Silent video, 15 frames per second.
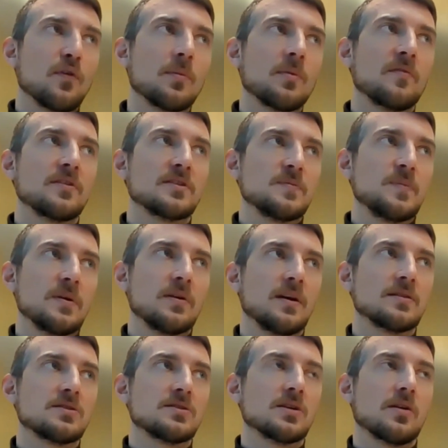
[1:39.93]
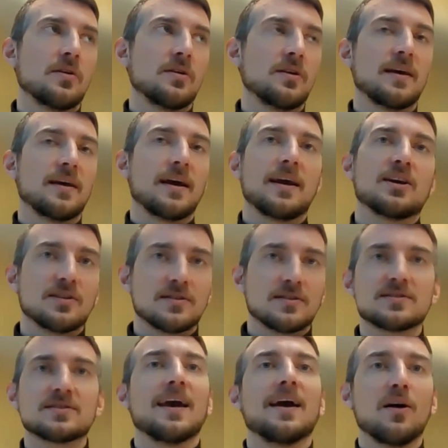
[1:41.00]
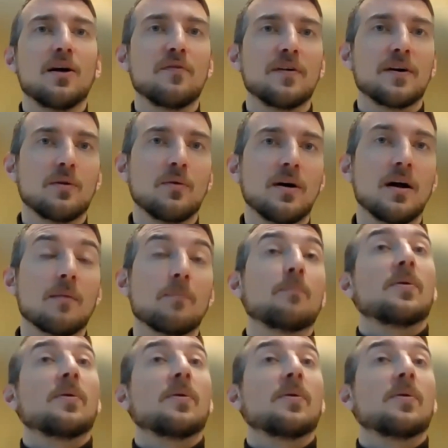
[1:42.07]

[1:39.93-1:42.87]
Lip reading: form of experiential learning that I could scale very well,